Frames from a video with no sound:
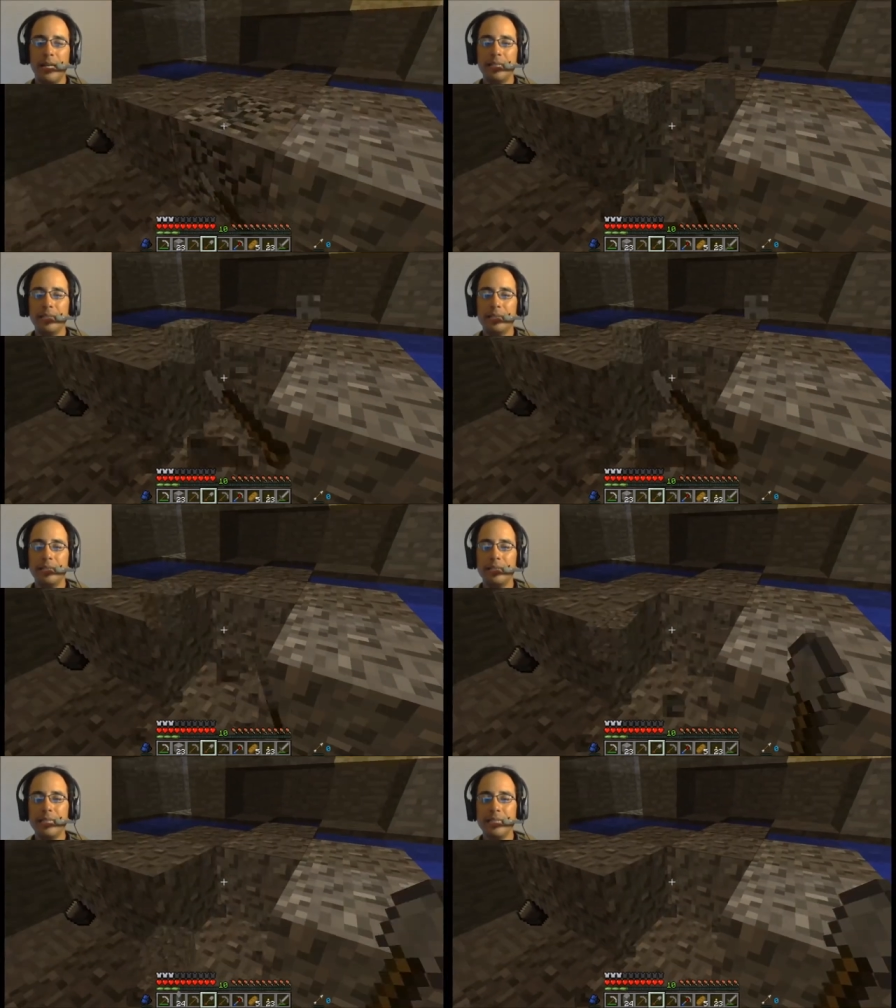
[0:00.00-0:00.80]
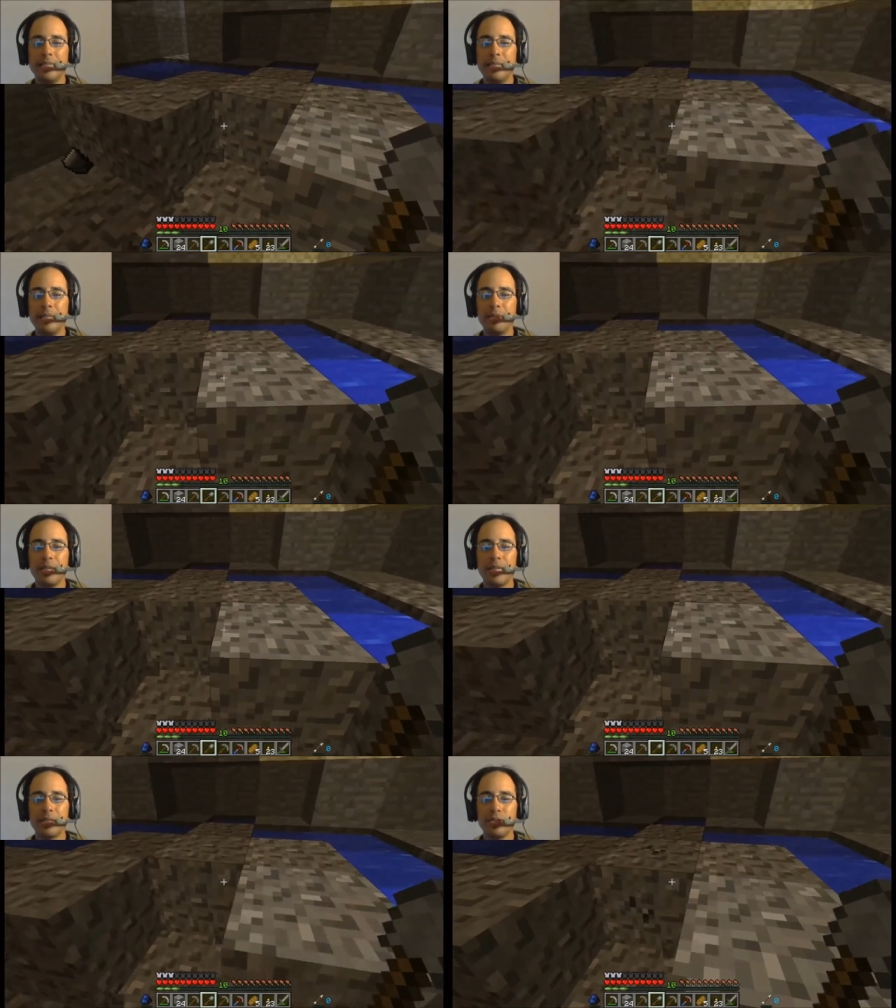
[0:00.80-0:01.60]
Uh, it
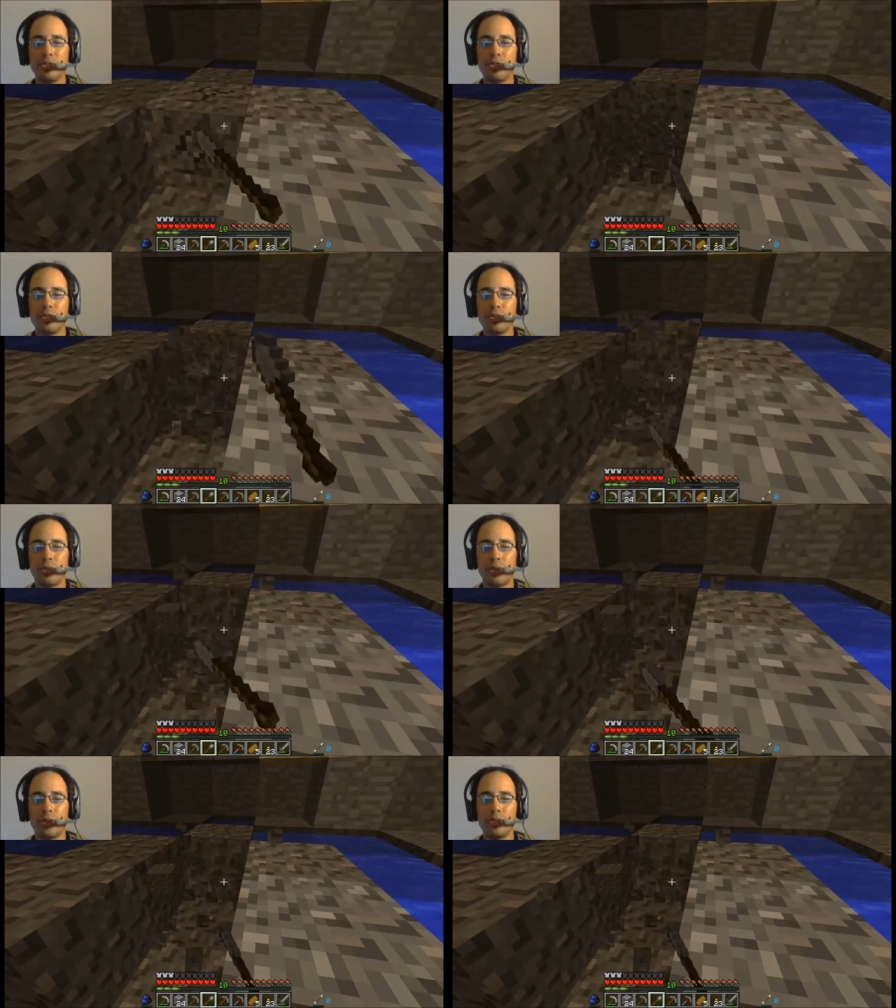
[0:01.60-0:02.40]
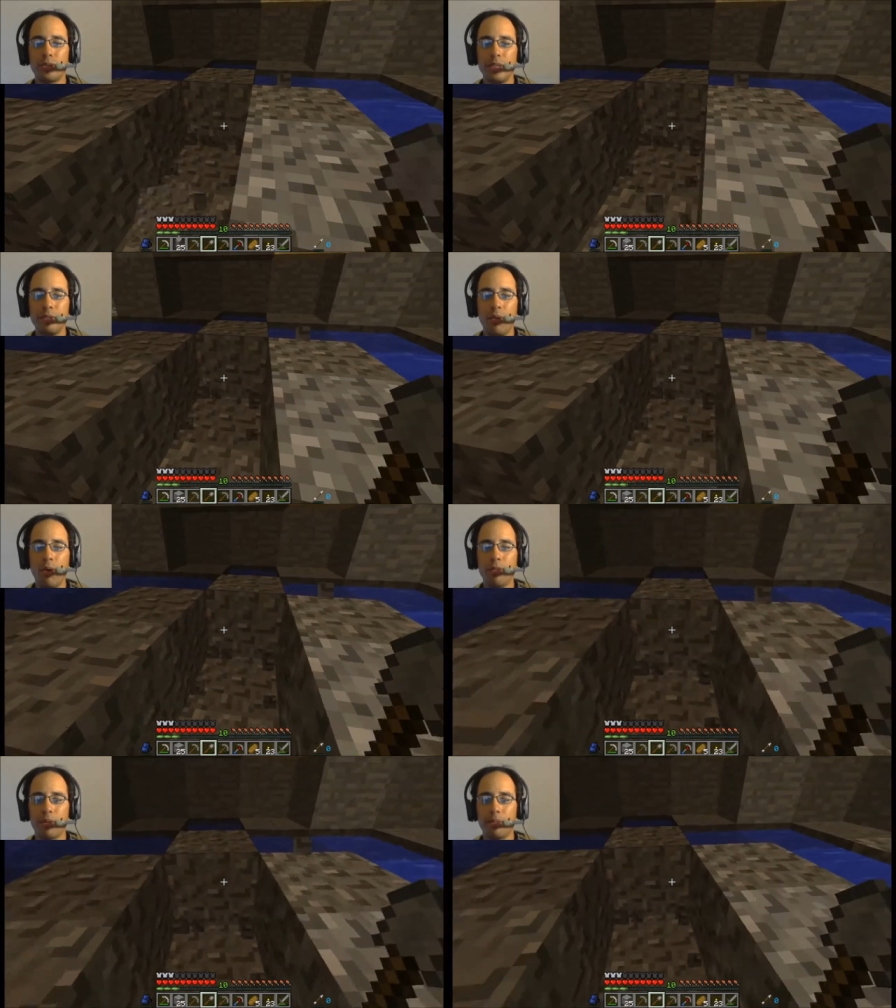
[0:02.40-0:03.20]
seems like certain swords, or
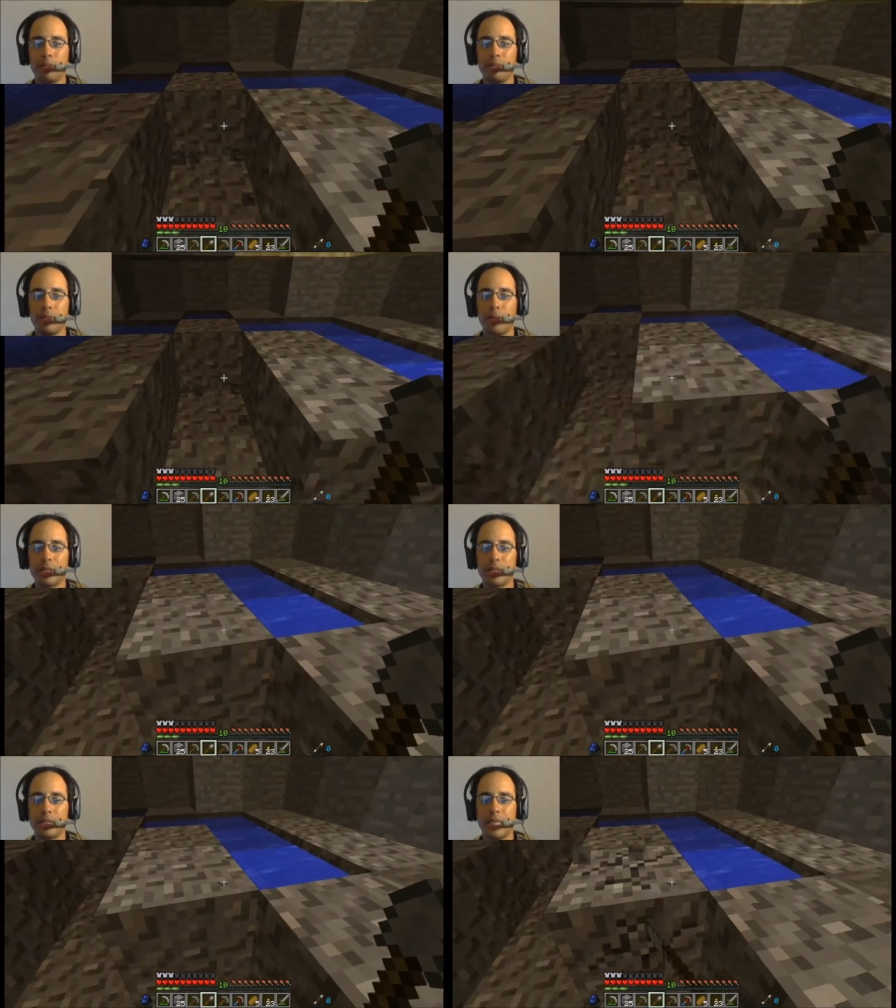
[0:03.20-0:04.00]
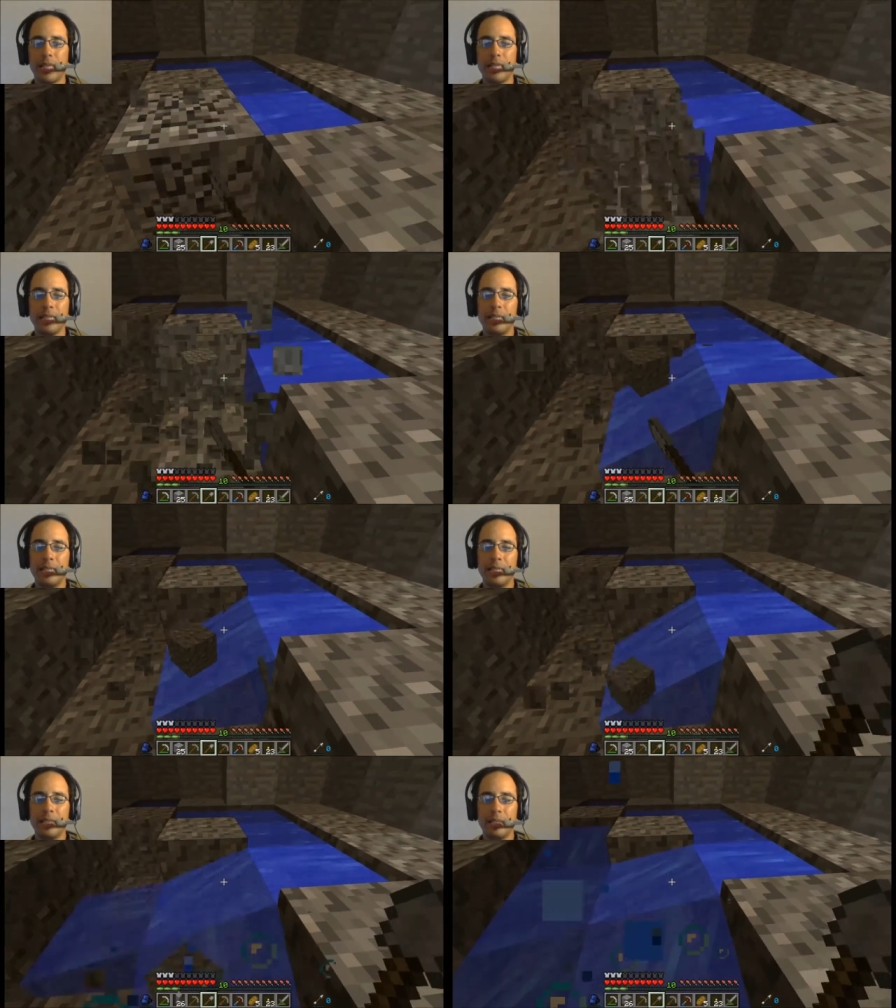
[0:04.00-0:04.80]
even all of them, I want to say.
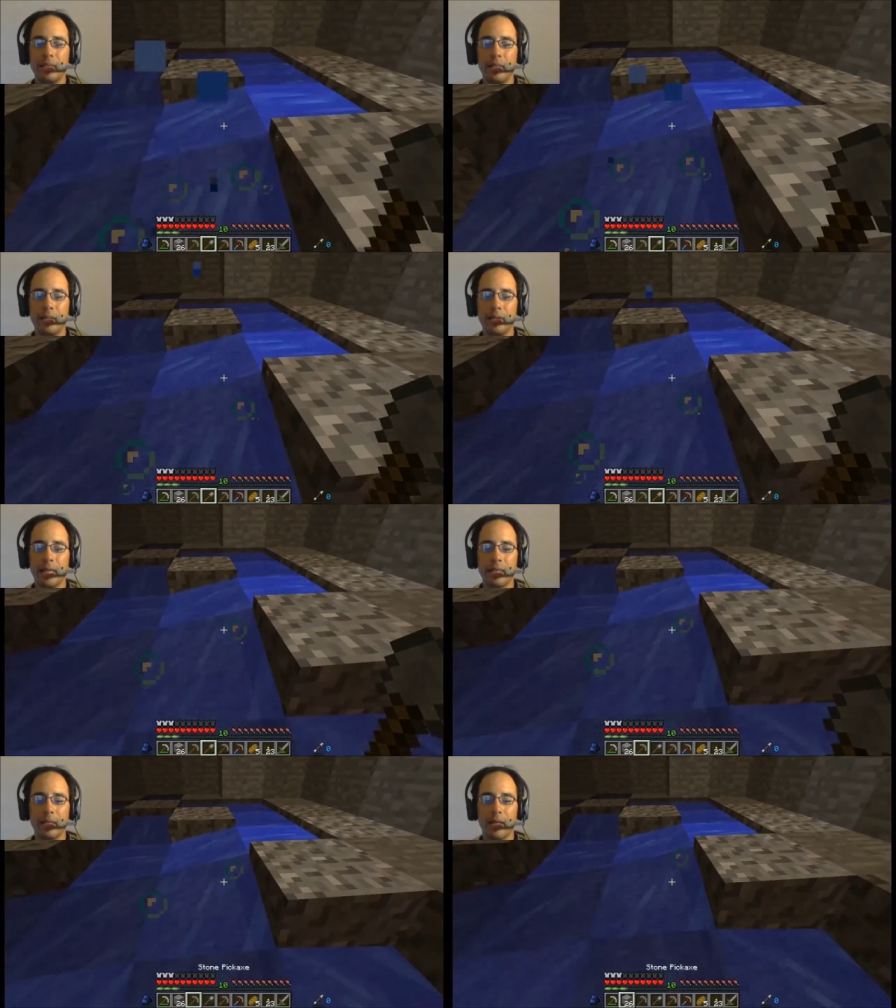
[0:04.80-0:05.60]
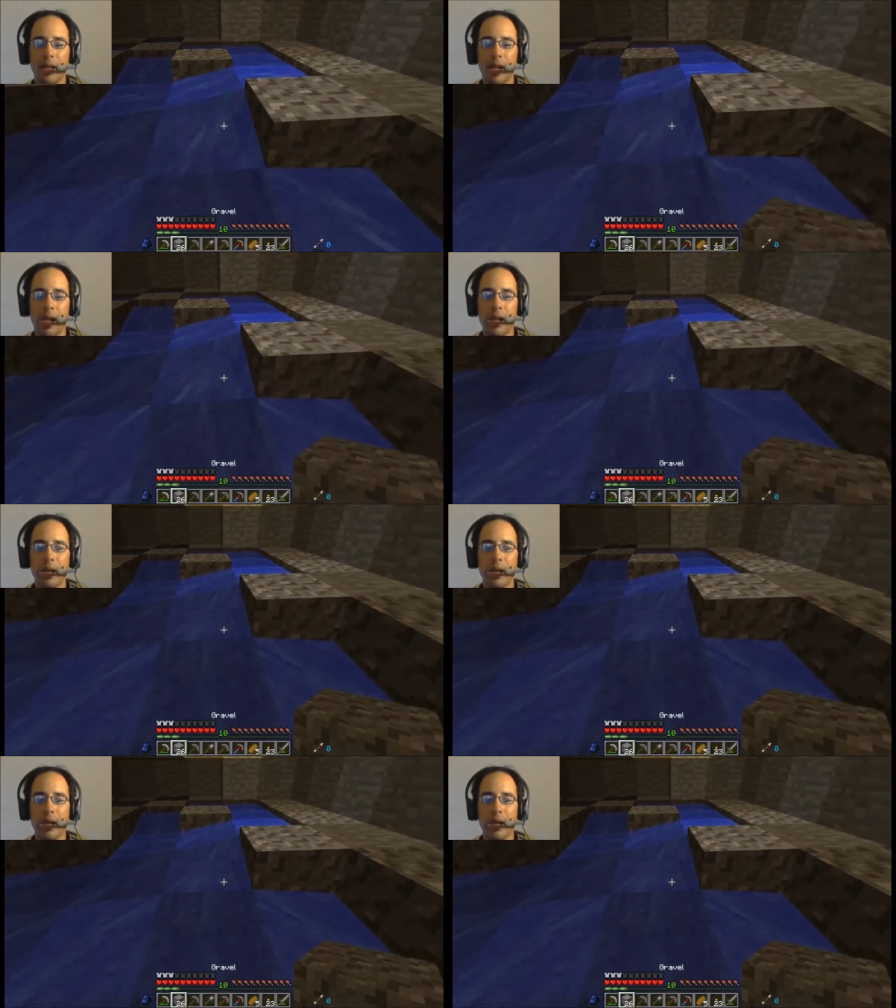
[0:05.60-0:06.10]
Oh, God.